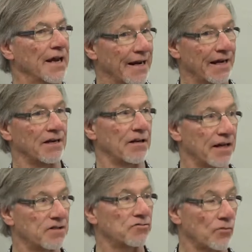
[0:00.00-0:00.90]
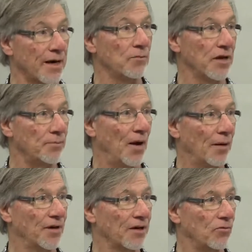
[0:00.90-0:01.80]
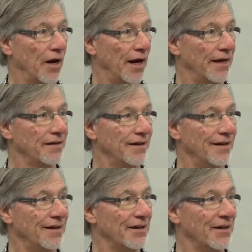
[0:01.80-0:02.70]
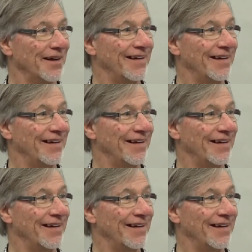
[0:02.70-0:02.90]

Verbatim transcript: in an extremely public way. Yes, you're